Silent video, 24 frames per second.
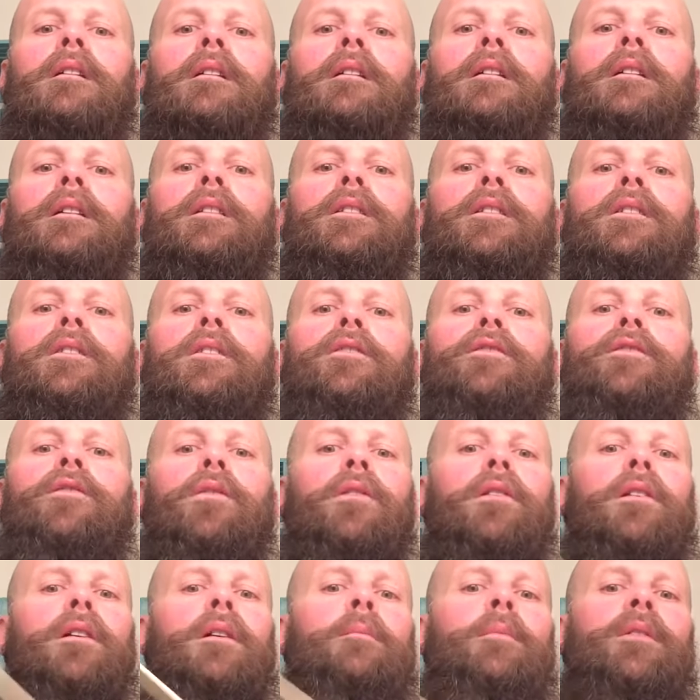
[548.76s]
and
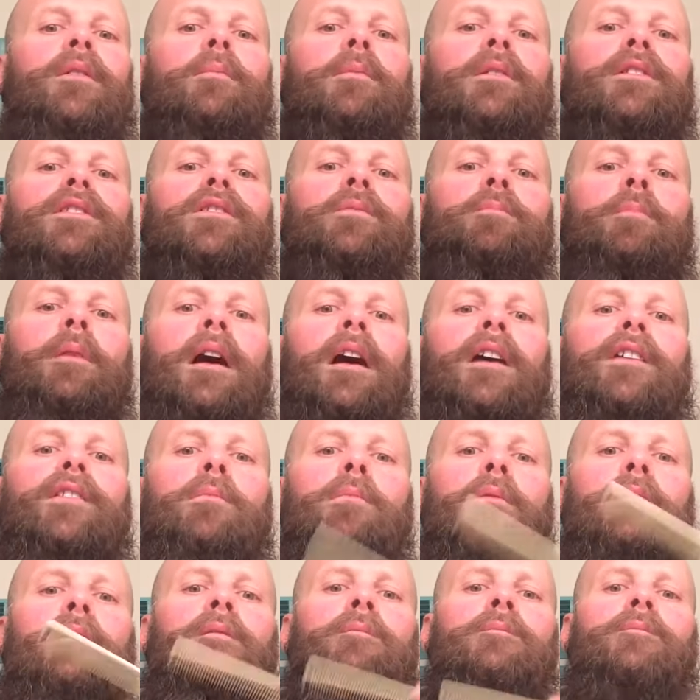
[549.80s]
uniform as much as
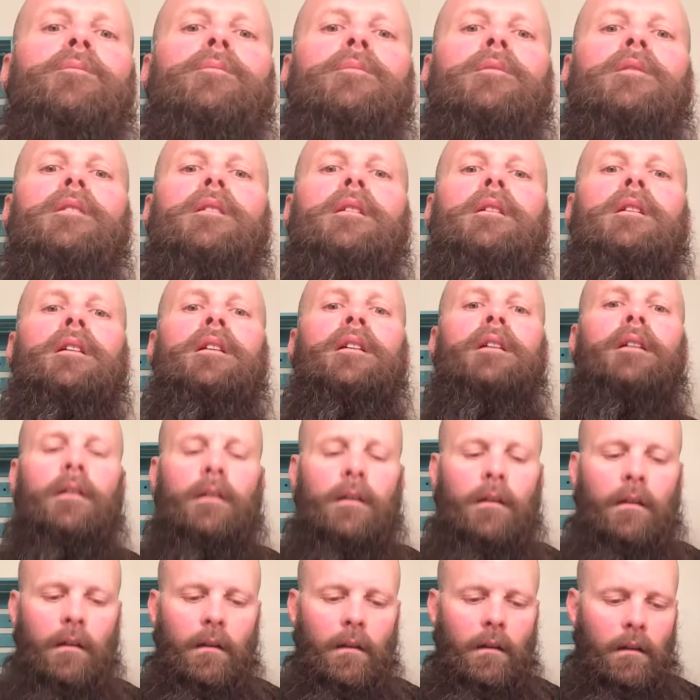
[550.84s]
possible.
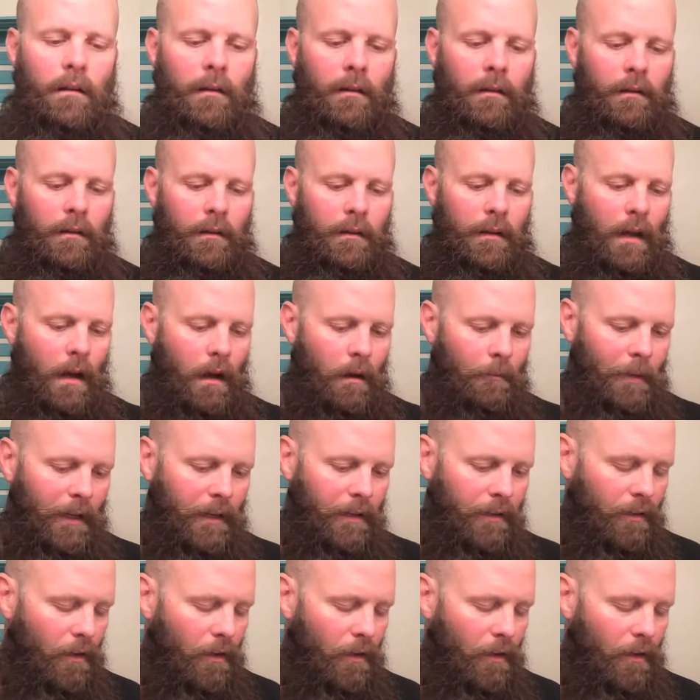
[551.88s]
Now I'll make a